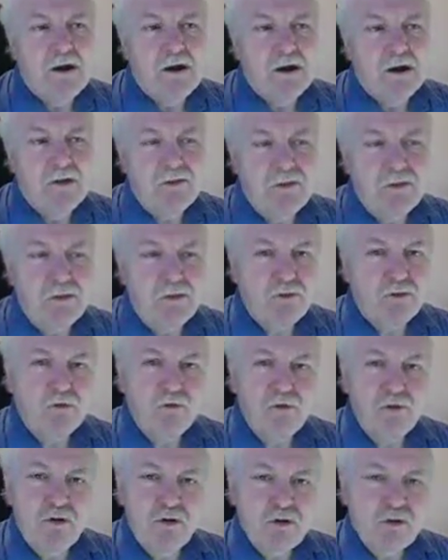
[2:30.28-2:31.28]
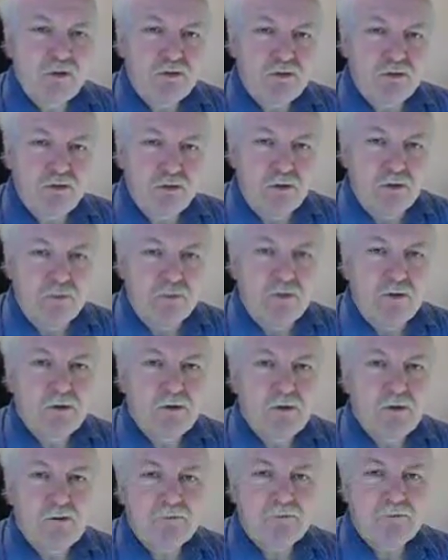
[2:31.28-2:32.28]
And then through YouTube, you
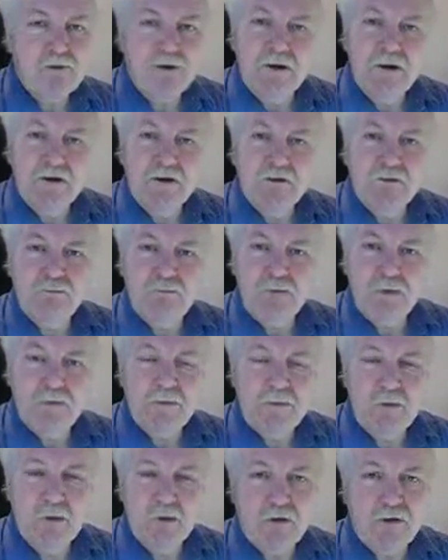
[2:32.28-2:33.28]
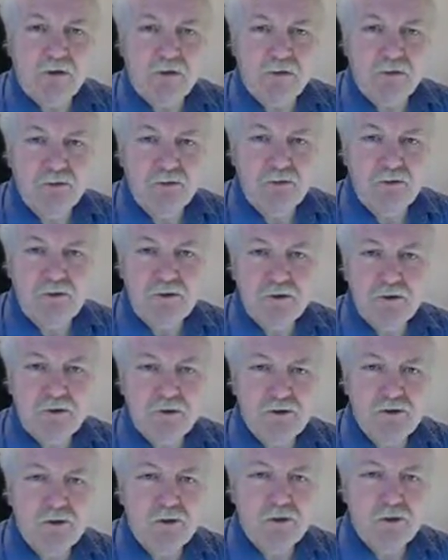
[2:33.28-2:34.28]
might find maybe one or two videos
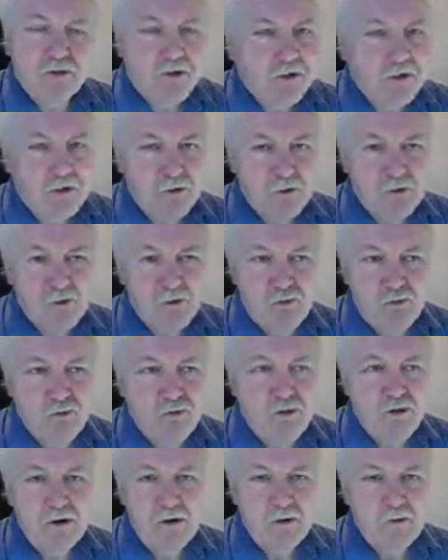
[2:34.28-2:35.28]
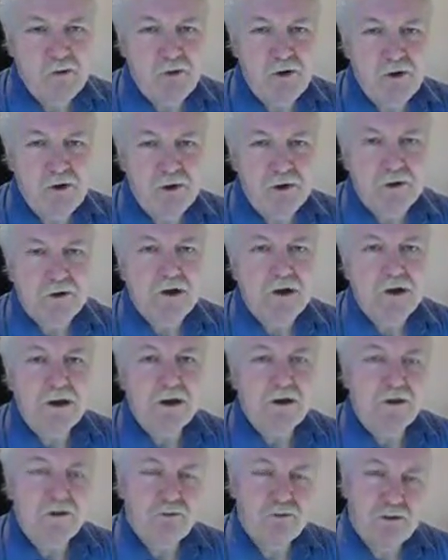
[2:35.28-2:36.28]
that you think are really, really
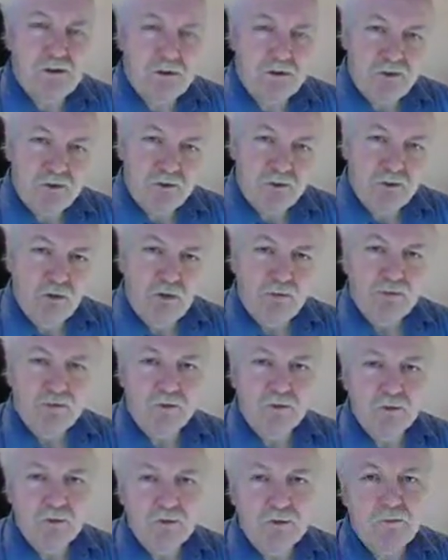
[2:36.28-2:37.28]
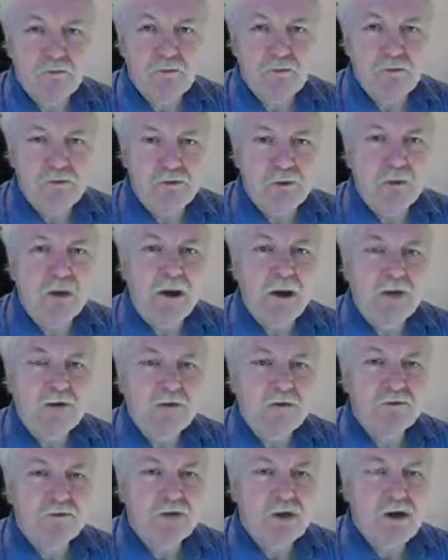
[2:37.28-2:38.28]
great and really show off the group to its
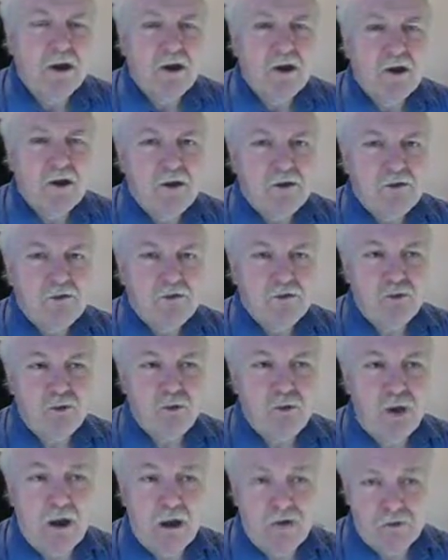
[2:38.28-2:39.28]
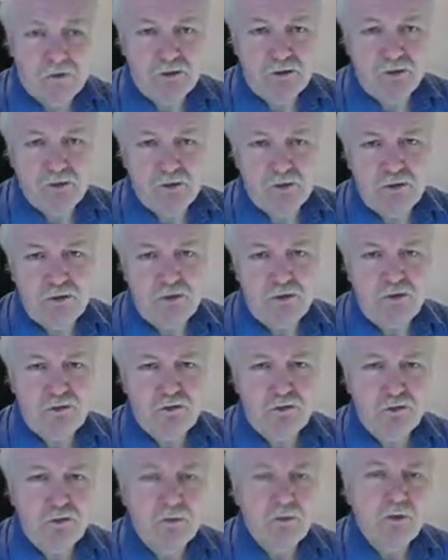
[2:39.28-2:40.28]
best. So as you know in
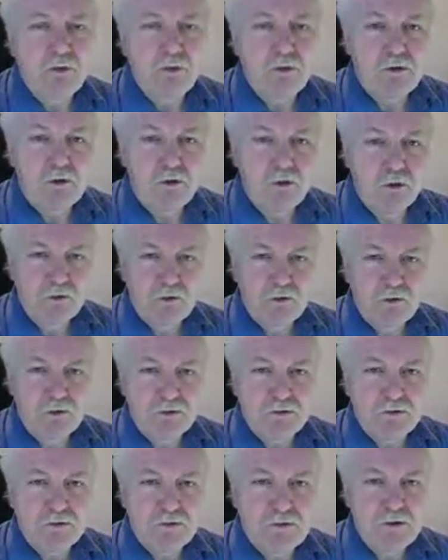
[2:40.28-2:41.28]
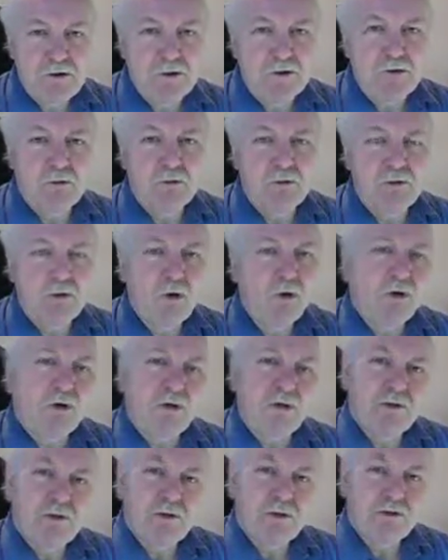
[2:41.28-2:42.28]
YouTube, when you're watching the video, below
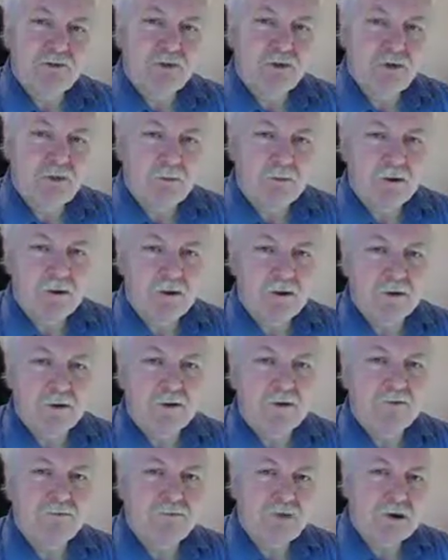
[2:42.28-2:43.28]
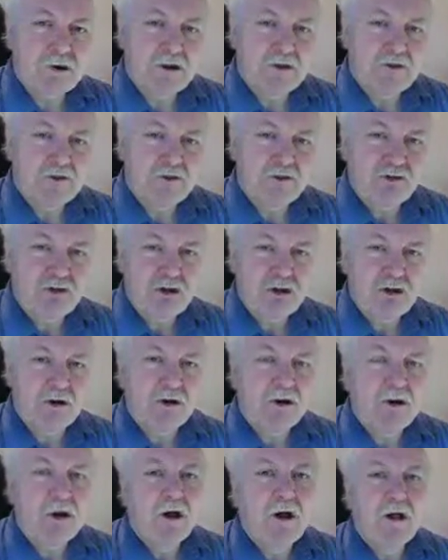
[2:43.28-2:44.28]
it there's a share button. If you click
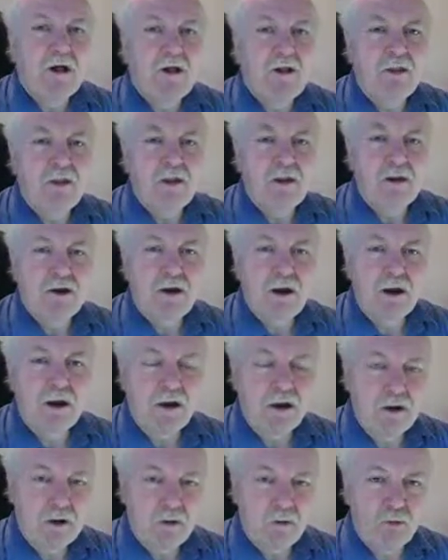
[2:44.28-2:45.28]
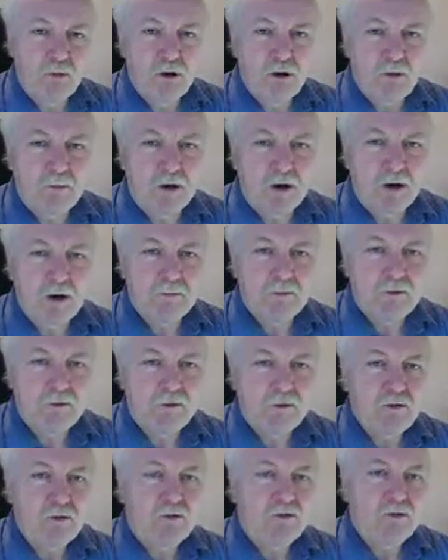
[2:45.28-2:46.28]
share, then a link will come up, and
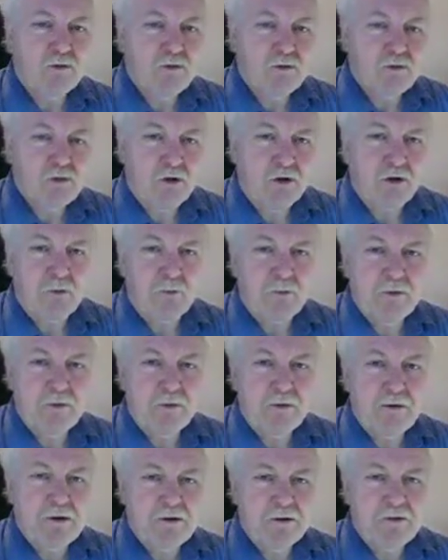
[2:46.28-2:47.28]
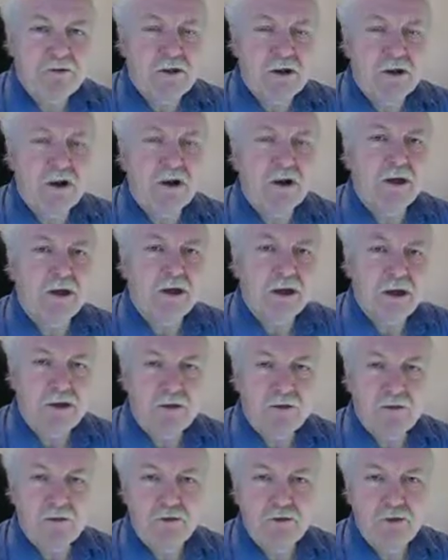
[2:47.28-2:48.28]
all you do is copy and paste that link
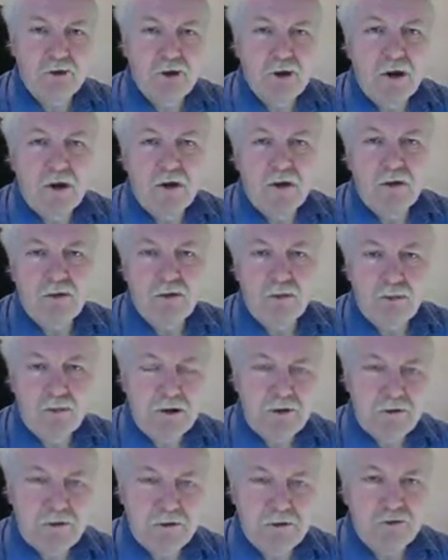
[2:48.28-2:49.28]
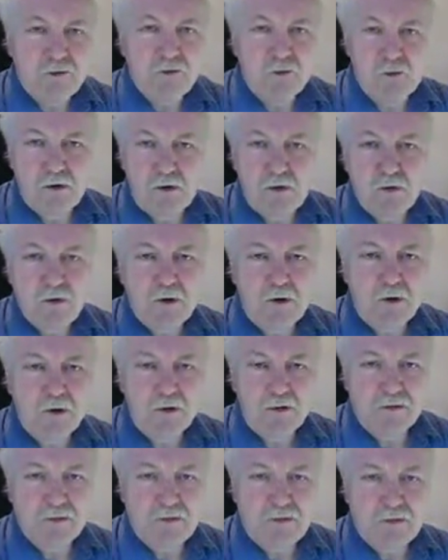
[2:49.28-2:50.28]
into the message where you would
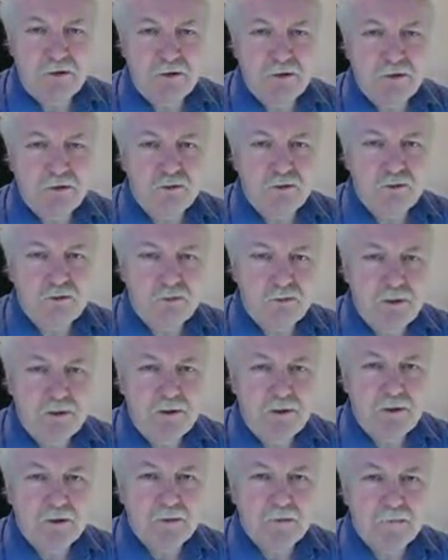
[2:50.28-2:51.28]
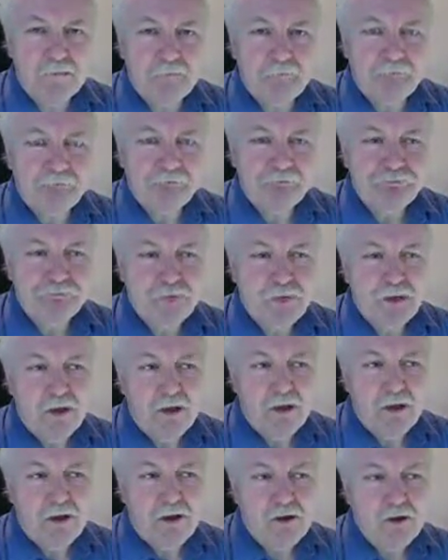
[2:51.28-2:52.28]
like the video to appear.
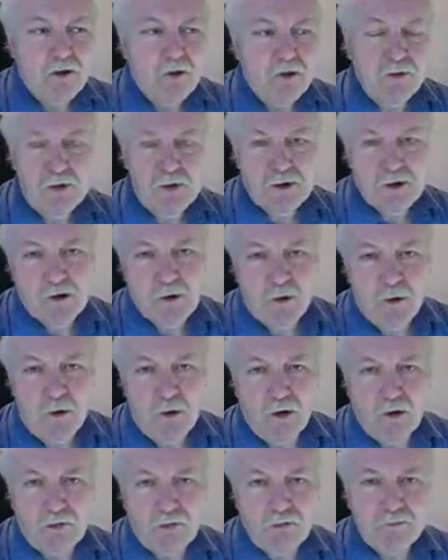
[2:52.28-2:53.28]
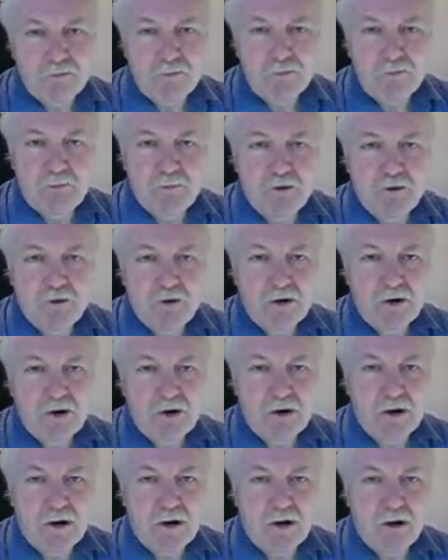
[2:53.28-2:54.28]
You can then go on and maybe put
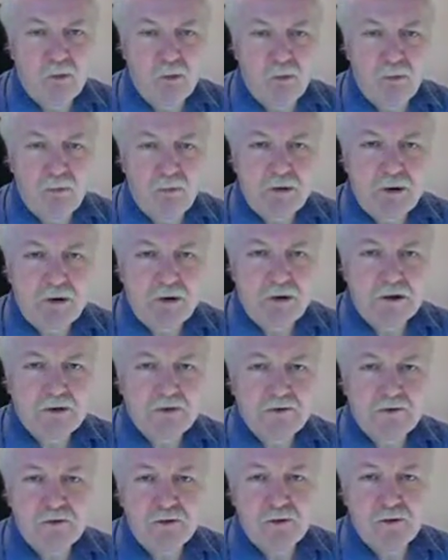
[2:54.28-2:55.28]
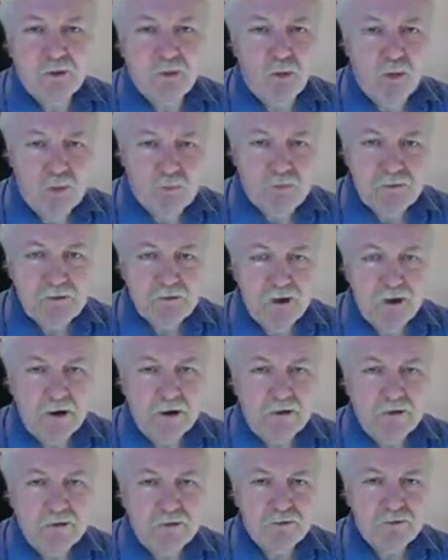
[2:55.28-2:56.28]
a web link into their
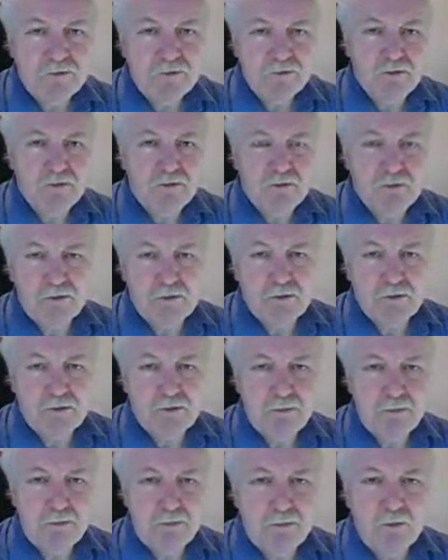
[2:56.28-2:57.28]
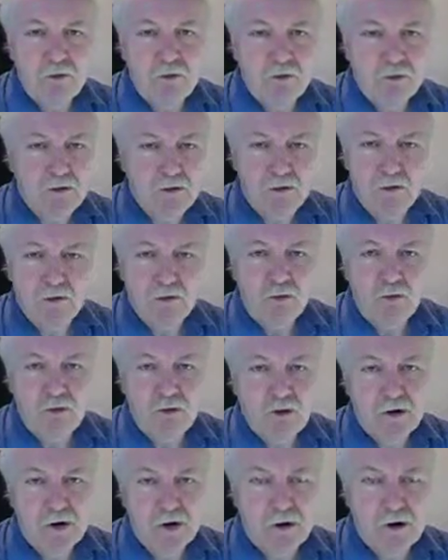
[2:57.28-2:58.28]
website so that people can go
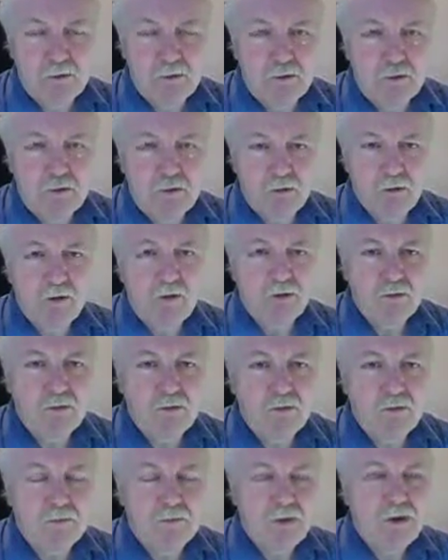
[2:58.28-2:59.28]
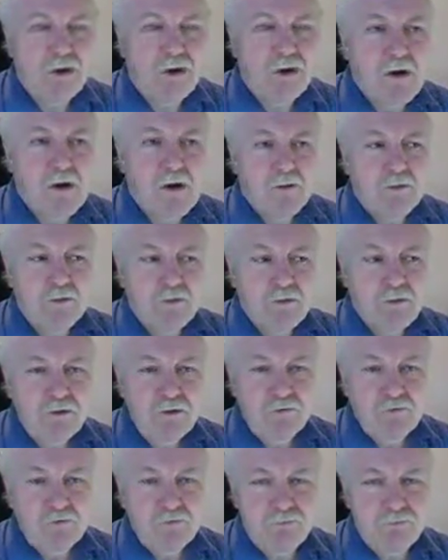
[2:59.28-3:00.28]
there and learn more about them. But when
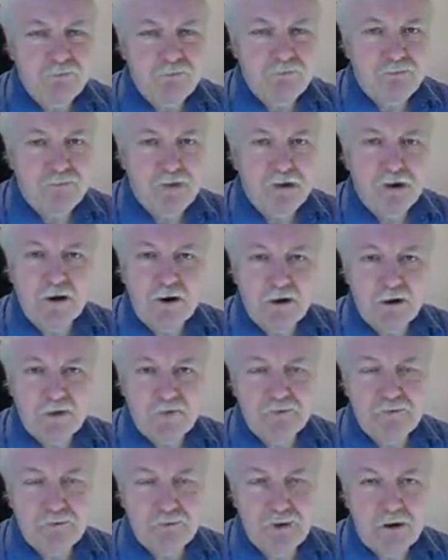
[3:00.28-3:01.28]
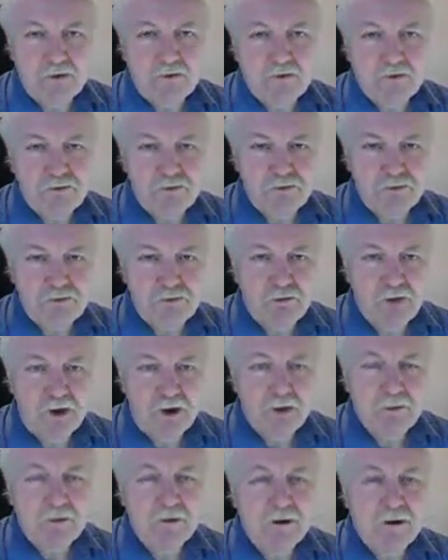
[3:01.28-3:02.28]
you've finalized your message and you're
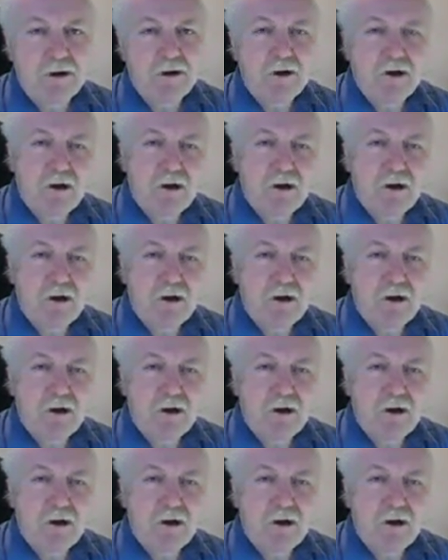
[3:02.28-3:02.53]
happy,